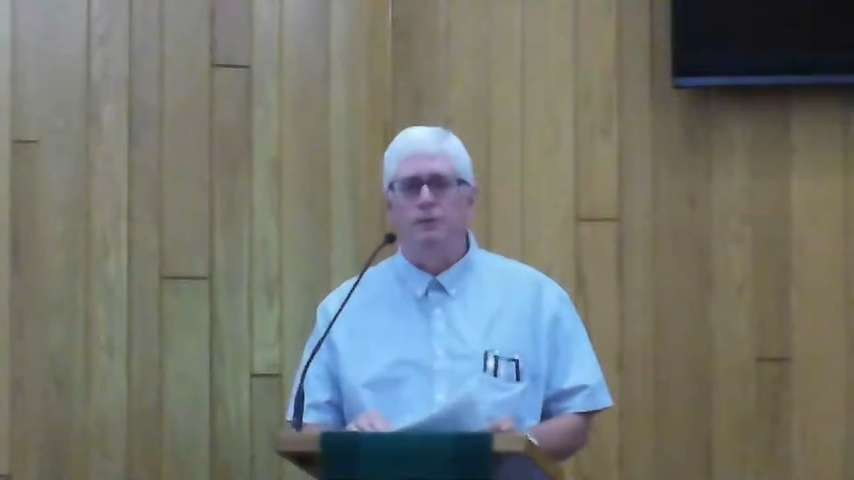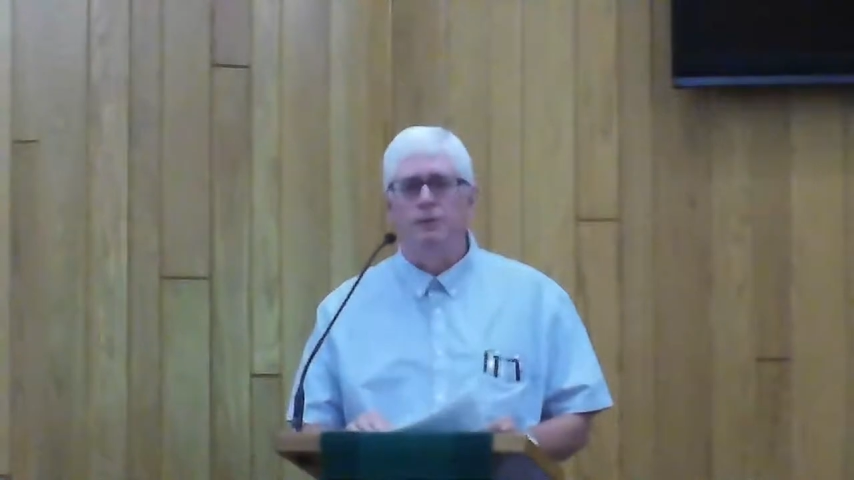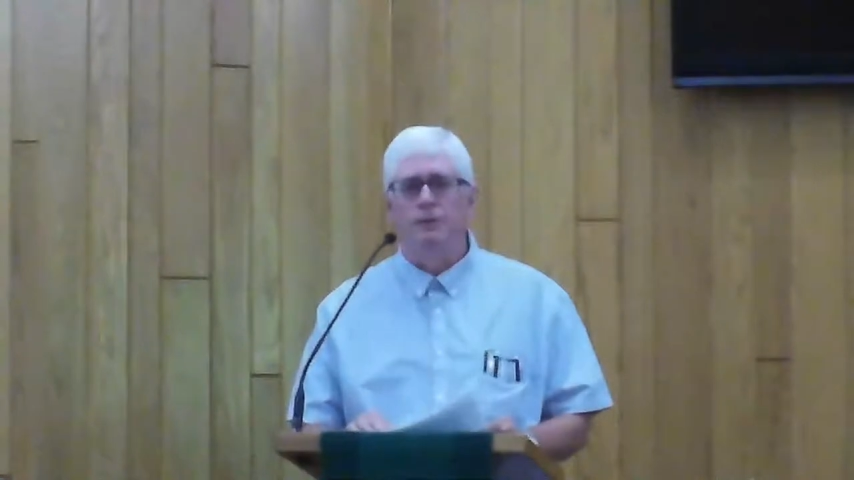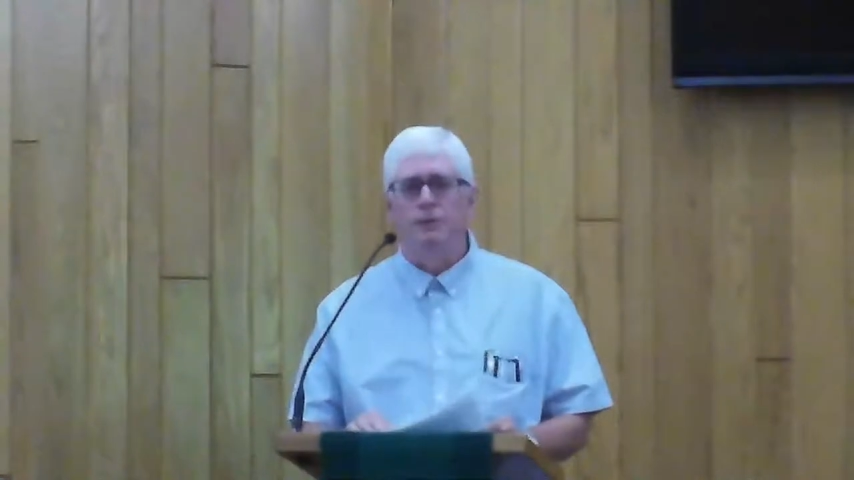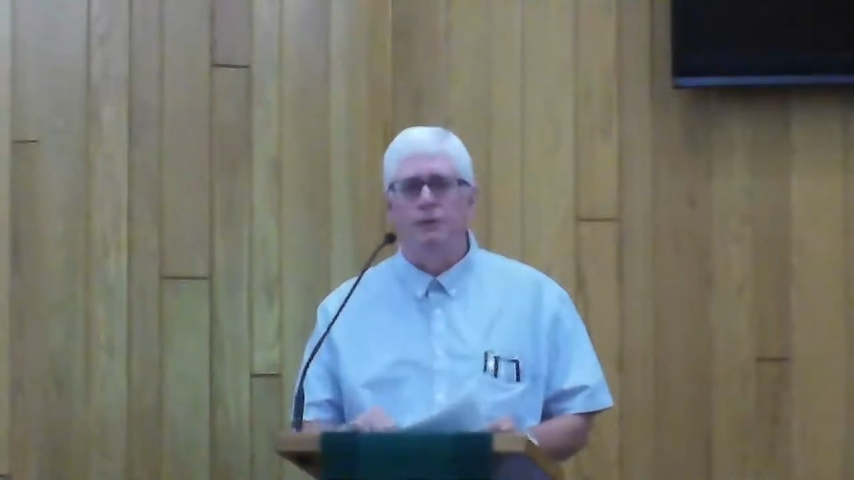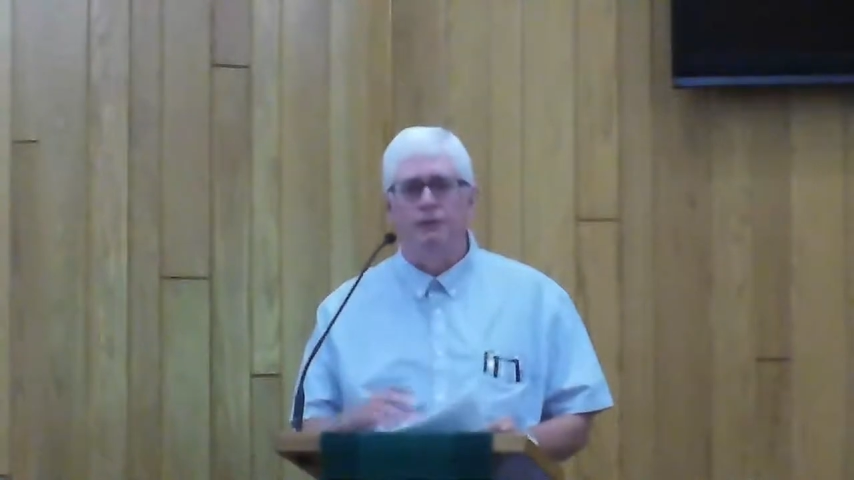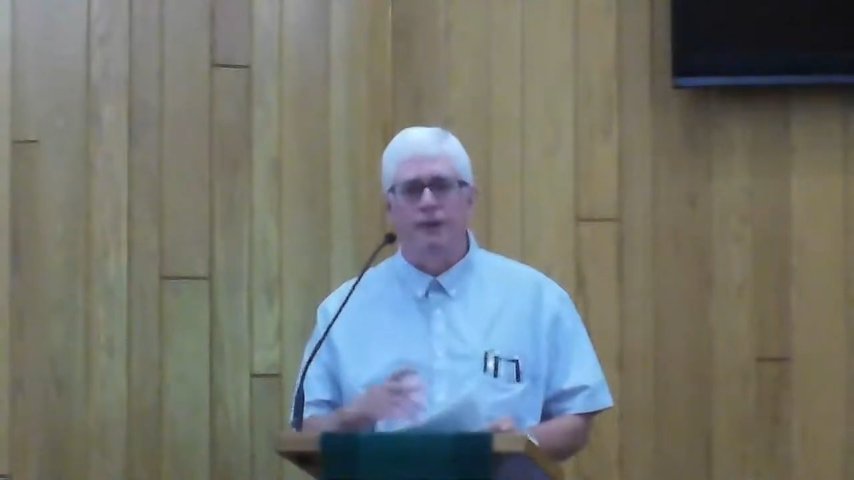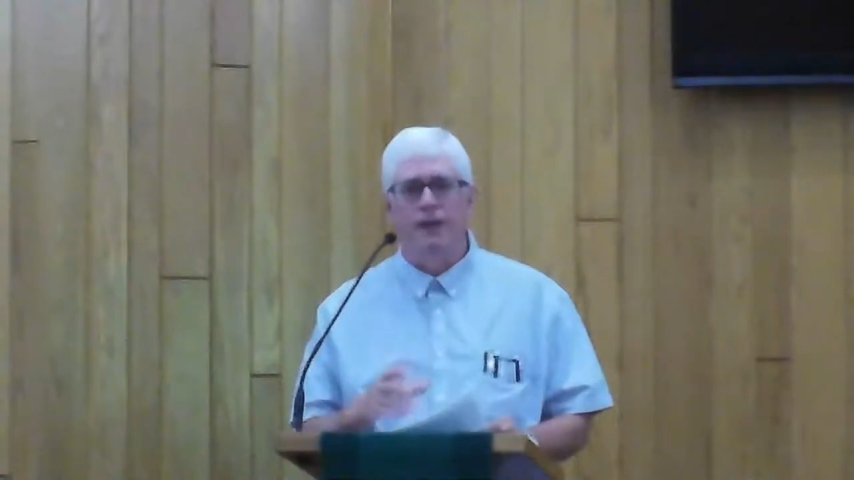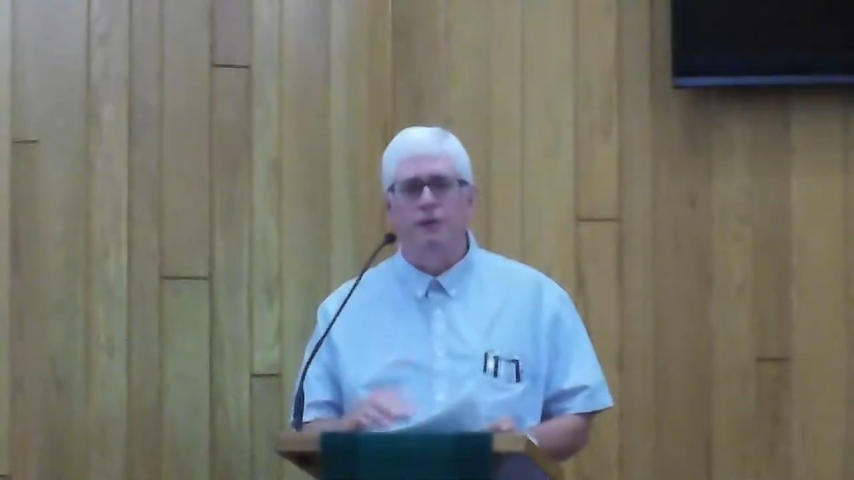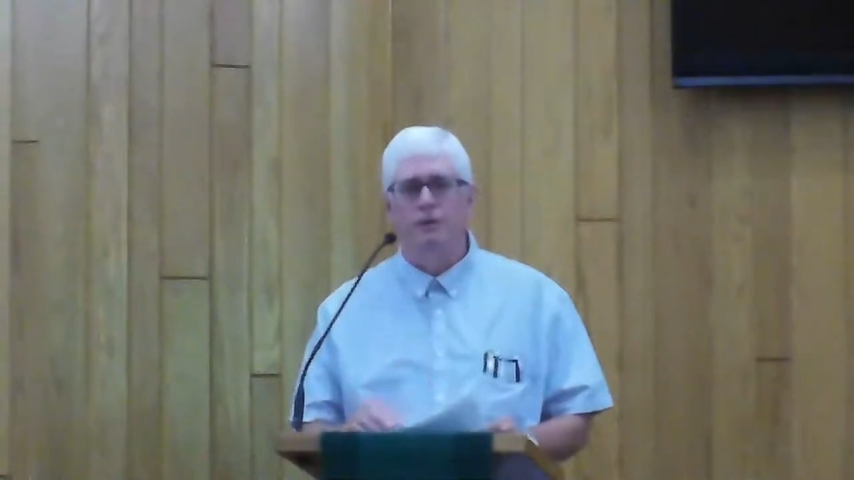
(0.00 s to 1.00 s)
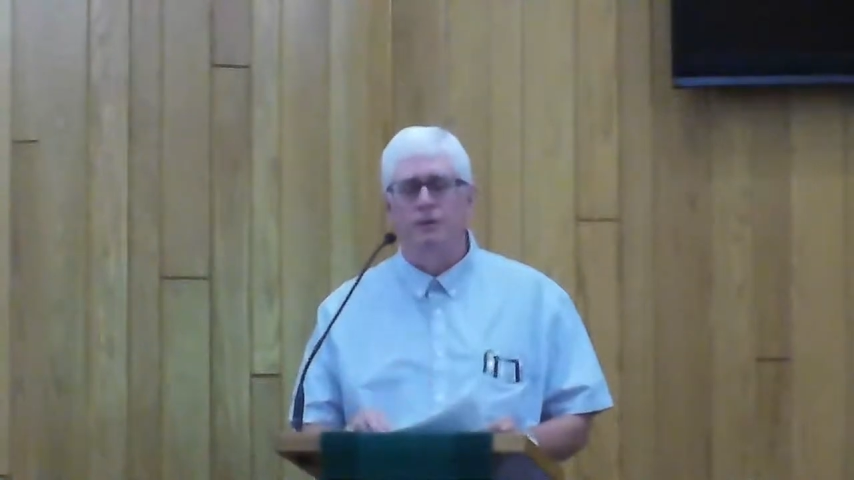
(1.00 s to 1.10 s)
do the financials,